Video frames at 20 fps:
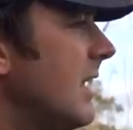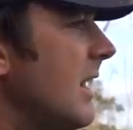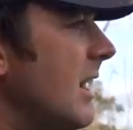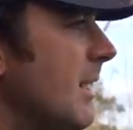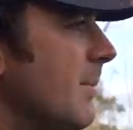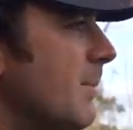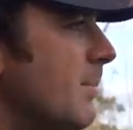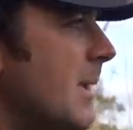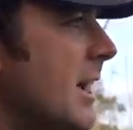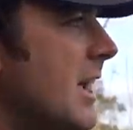
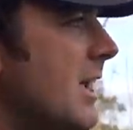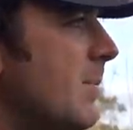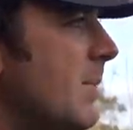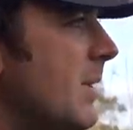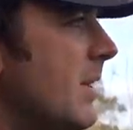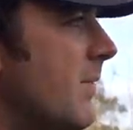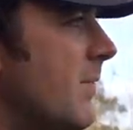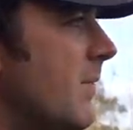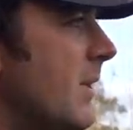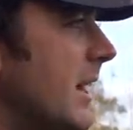And it may
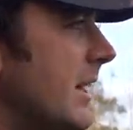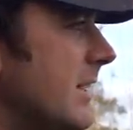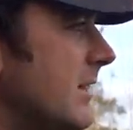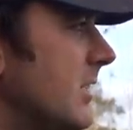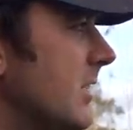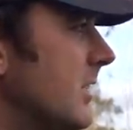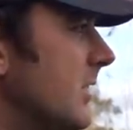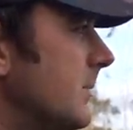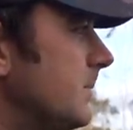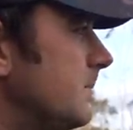be the fact
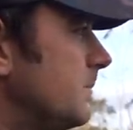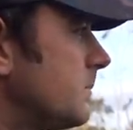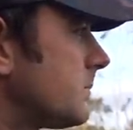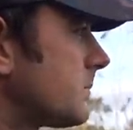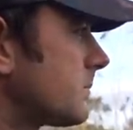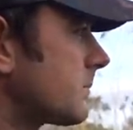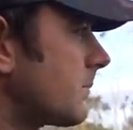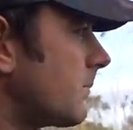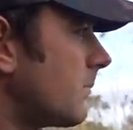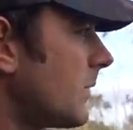that
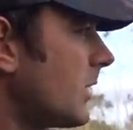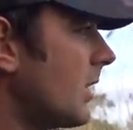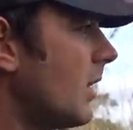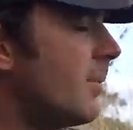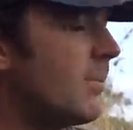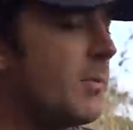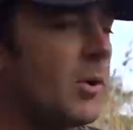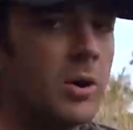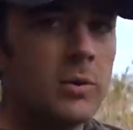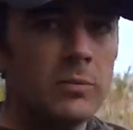
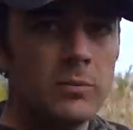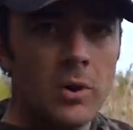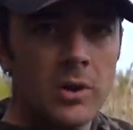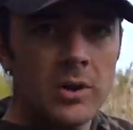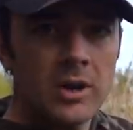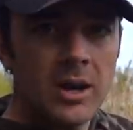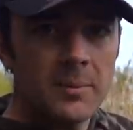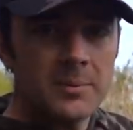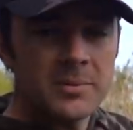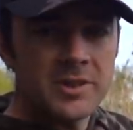I might
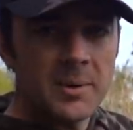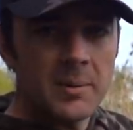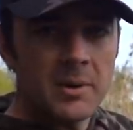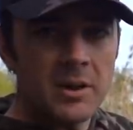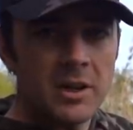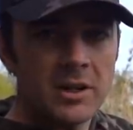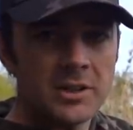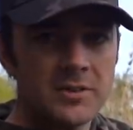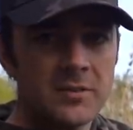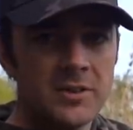rock up
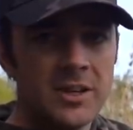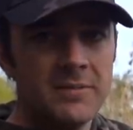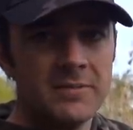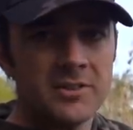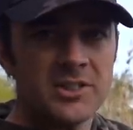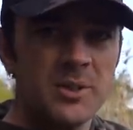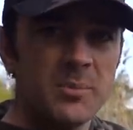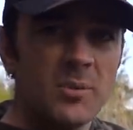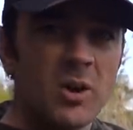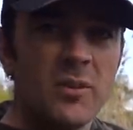somewhere else for even
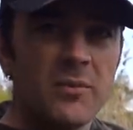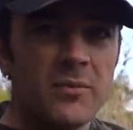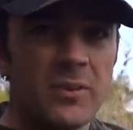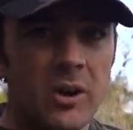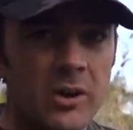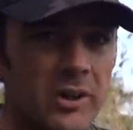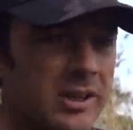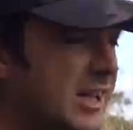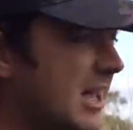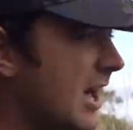somewhere I
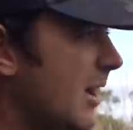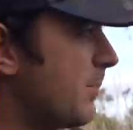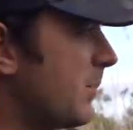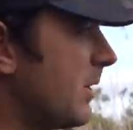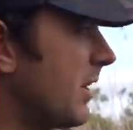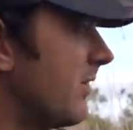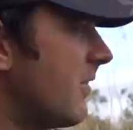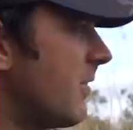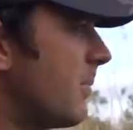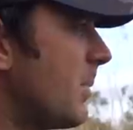feel I can get a
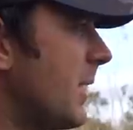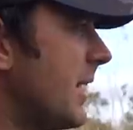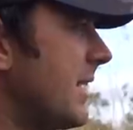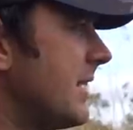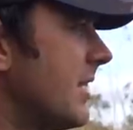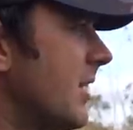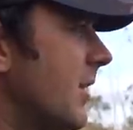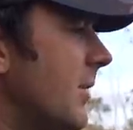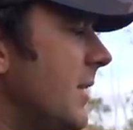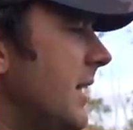bit of a
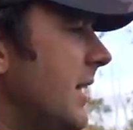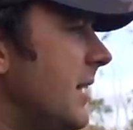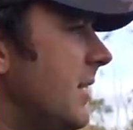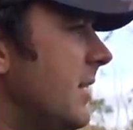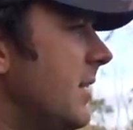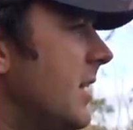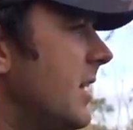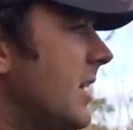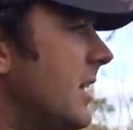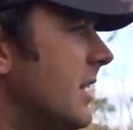bait going in,